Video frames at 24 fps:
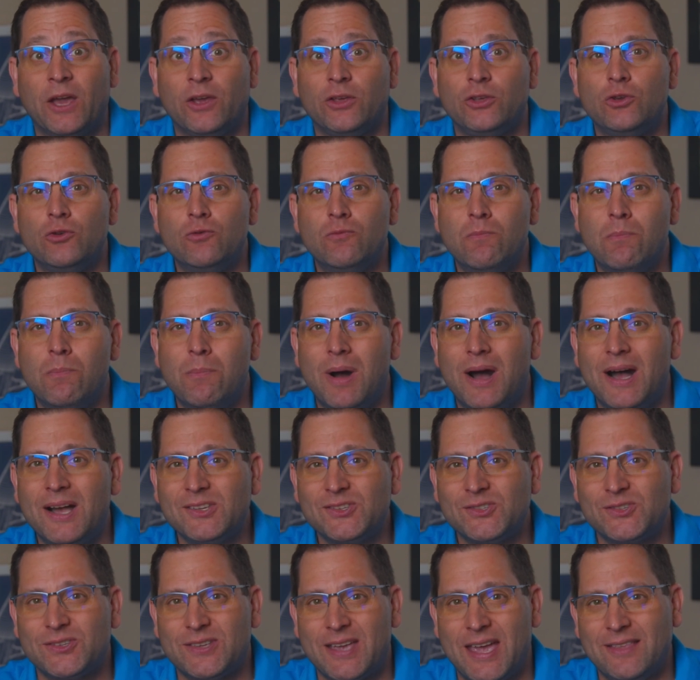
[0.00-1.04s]
You
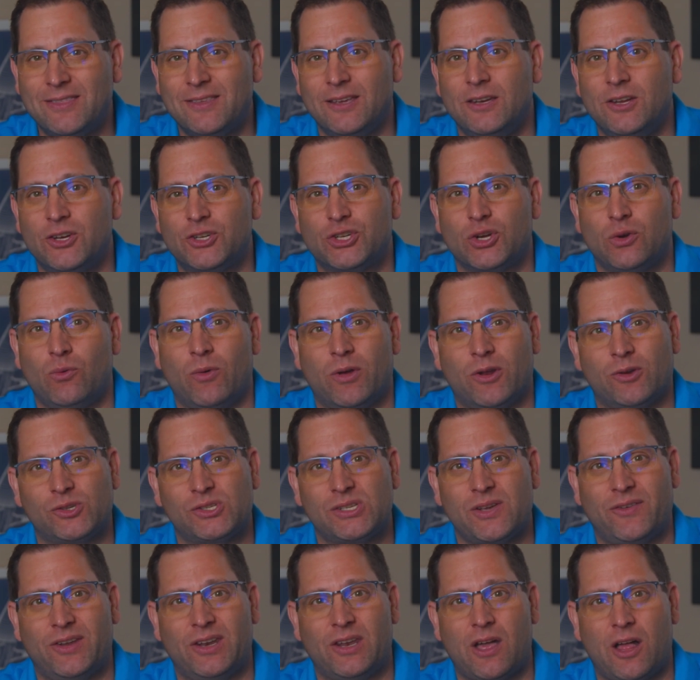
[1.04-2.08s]
must take the initial
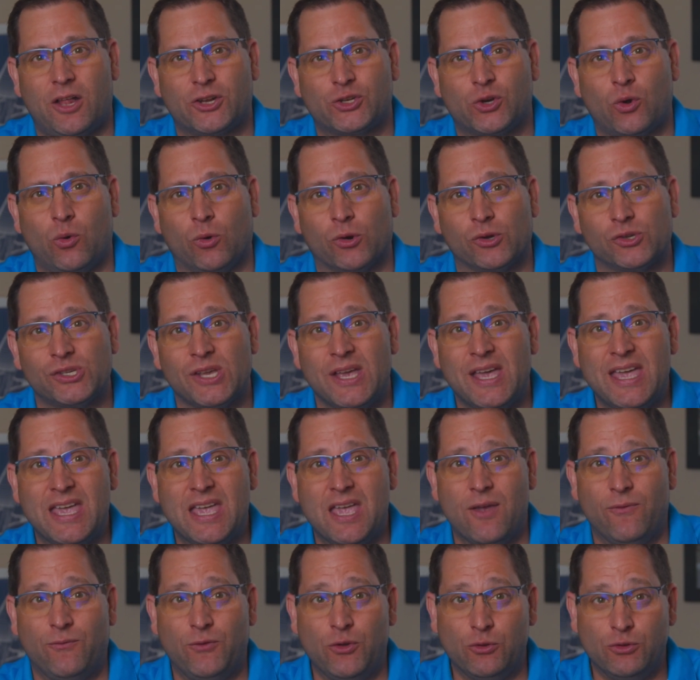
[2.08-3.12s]
107 knowledge course
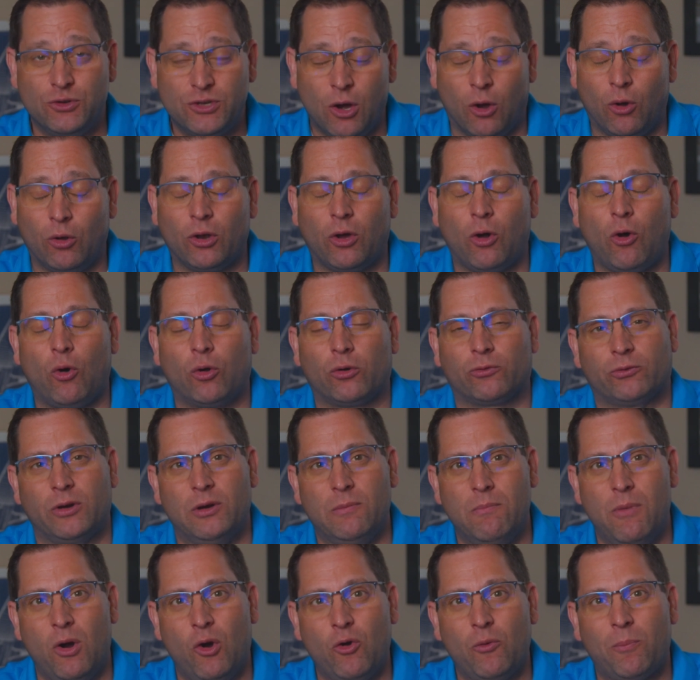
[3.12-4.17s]
if you don't hold a
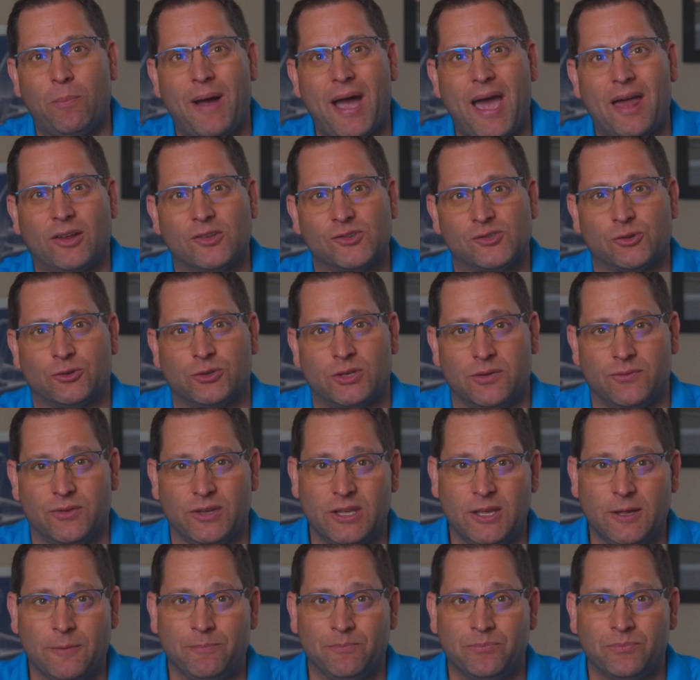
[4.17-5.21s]
remote pilot
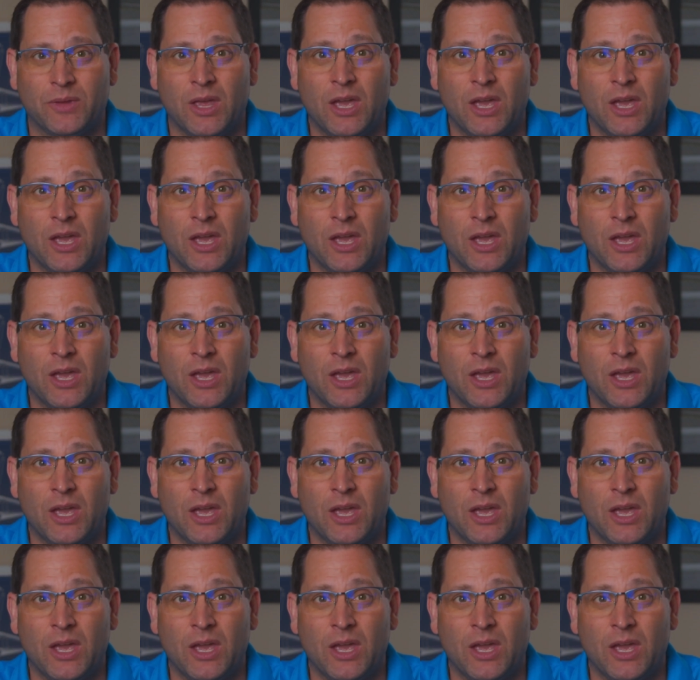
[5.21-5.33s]
certificate.